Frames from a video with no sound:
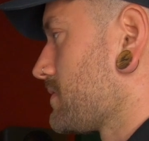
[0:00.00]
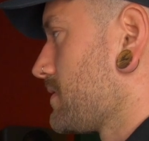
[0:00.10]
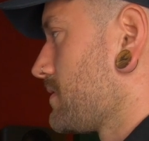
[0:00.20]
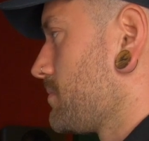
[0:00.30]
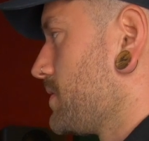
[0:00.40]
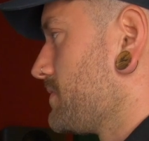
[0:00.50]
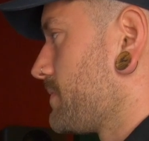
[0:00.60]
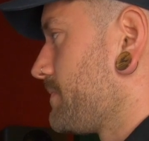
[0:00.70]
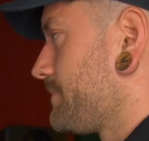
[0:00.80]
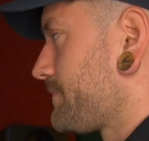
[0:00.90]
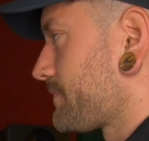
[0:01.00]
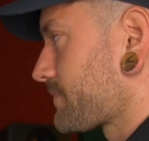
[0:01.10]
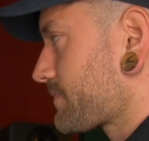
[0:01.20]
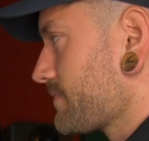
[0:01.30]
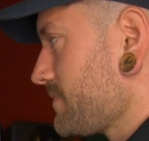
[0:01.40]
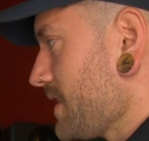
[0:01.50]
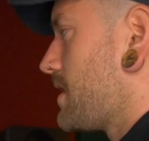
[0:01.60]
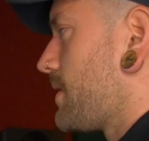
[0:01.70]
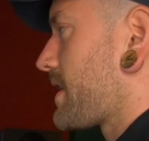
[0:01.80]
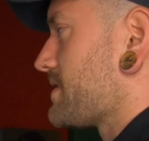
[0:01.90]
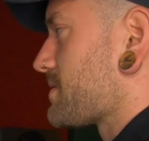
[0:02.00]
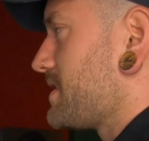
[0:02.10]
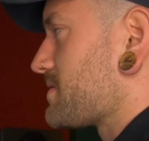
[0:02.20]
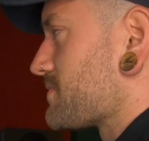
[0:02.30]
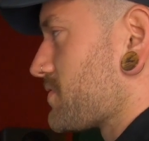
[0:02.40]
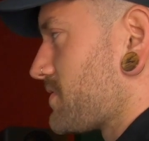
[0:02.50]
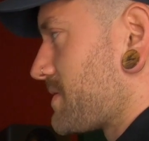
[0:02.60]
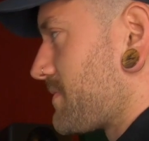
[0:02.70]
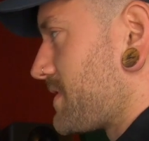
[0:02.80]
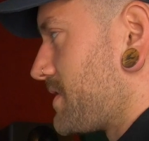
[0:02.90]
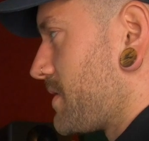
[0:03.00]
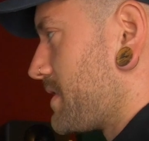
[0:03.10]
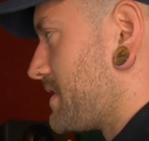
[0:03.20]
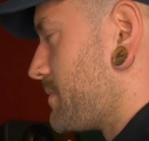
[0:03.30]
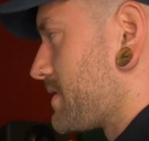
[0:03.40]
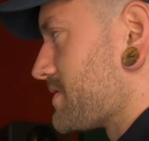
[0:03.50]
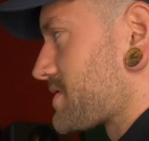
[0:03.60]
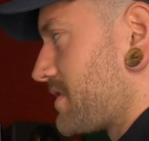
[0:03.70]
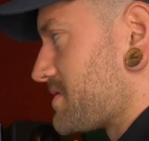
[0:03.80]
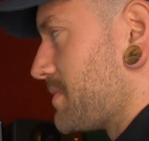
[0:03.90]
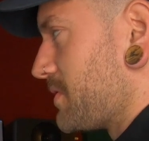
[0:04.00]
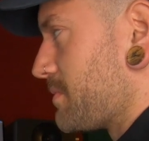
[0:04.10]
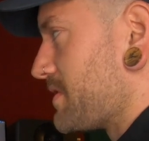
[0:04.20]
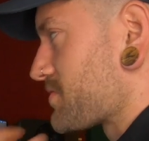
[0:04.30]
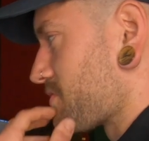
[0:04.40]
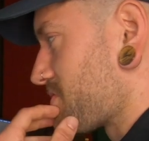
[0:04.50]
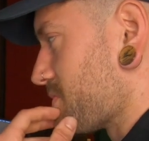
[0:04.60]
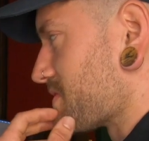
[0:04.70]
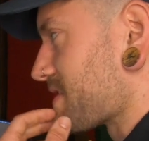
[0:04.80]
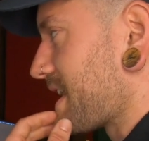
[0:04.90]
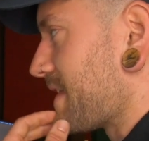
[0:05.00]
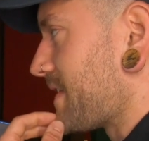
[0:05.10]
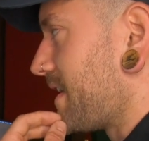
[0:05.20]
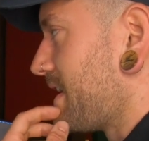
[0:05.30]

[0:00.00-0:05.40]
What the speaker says: Beautiful. Okay, so we need some sort of synth now, don't we? And then we can start to build a bit of structure once I get that,